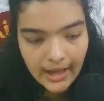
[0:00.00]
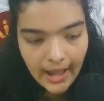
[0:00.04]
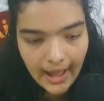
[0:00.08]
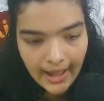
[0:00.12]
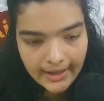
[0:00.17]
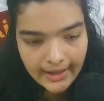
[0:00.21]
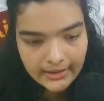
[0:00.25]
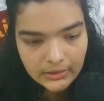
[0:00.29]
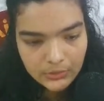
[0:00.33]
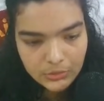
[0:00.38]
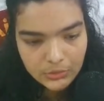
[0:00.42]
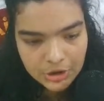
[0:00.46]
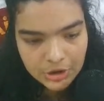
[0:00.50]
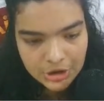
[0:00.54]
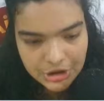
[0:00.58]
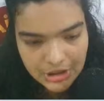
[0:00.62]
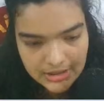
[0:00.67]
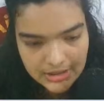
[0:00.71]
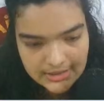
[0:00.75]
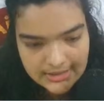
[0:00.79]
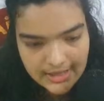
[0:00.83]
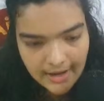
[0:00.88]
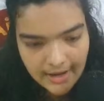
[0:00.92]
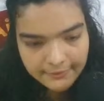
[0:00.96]
and you
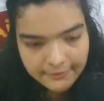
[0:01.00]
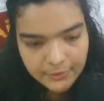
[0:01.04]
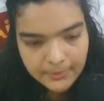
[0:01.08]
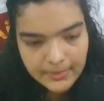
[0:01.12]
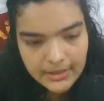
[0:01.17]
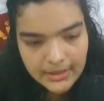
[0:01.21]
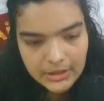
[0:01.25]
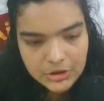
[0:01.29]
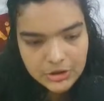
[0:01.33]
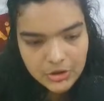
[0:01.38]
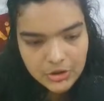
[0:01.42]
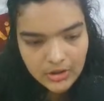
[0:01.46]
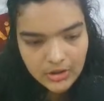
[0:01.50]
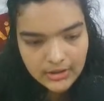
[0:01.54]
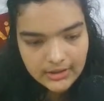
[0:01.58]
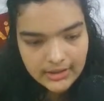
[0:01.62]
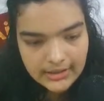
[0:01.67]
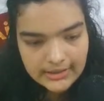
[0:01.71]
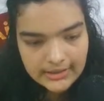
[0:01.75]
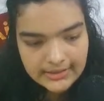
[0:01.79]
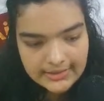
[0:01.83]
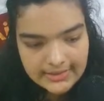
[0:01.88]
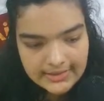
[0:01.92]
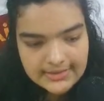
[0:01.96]
just have to make sure
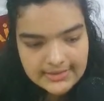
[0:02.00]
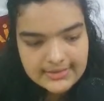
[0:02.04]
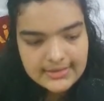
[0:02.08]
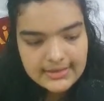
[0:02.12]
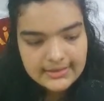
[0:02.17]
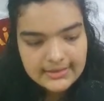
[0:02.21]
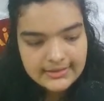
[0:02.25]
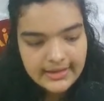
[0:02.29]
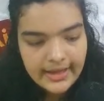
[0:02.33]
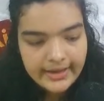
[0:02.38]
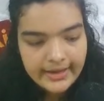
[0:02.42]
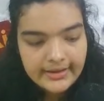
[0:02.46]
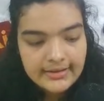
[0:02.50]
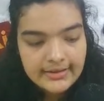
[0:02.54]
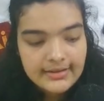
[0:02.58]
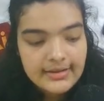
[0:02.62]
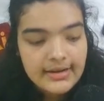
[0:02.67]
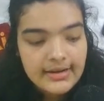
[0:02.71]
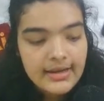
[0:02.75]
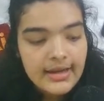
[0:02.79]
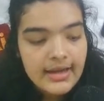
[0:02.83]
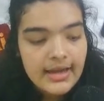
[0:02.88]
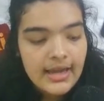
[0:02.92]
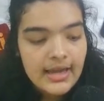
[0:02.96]
that this
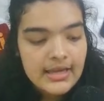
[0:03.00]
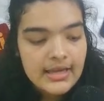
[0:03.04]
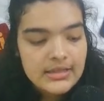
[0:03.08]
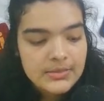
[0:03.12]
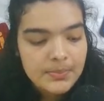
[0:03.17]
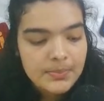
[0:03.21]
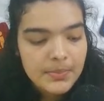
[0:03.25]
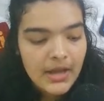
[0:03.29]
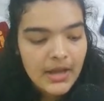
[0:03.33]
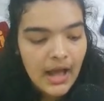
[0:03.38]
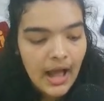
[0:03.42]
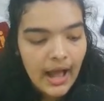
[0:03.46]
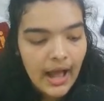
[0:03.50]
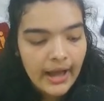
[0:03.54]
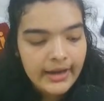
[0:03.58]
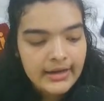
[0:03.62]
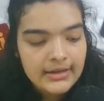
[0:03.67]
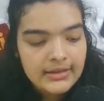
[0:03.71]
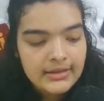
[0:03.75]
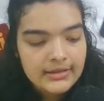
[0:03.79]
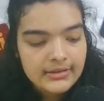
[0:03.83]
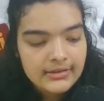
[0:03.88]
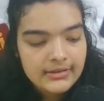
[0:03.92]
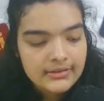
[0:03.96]
rectangle is
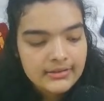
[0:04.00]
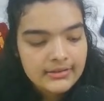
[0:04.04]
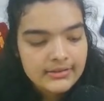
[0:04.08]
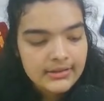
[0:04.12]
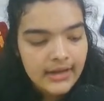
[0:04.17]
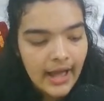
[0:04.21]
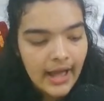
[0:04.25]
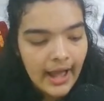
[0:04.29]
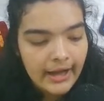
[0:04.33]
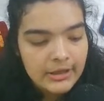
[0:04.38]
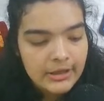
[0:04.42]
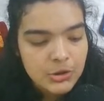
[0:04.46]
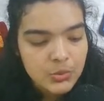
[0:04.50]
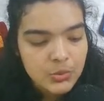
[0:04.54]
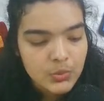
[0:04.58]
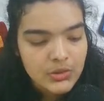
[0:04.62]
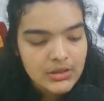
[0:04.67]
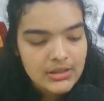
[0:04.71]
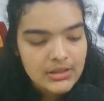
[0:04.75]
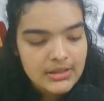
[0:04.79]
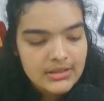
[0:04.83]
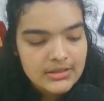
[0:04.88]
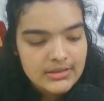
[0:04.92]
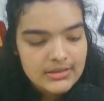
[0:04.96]
behind the
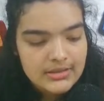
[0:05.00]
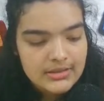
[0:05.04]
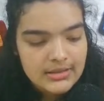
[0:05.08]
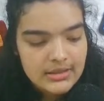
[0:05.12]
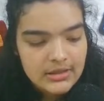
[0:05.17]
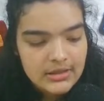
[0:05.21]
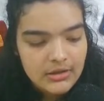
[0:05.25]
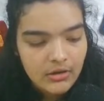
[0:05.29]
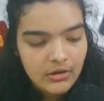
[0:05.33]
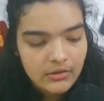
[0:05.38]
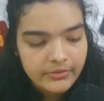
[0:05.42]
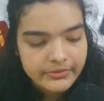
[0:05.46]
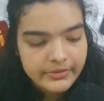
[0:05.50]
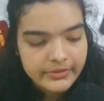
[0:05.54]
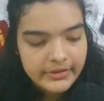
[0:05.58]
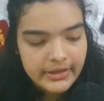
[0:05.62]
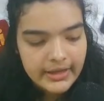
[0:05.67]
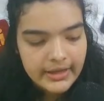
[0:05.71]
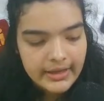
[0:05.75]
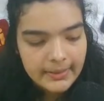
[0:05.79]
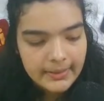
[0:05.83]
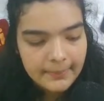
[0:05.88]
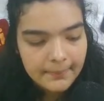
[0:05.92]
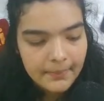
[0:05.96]
actual C of the
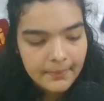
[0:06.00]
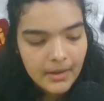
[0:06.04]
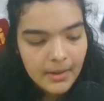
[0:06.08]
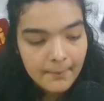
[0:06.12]
cake,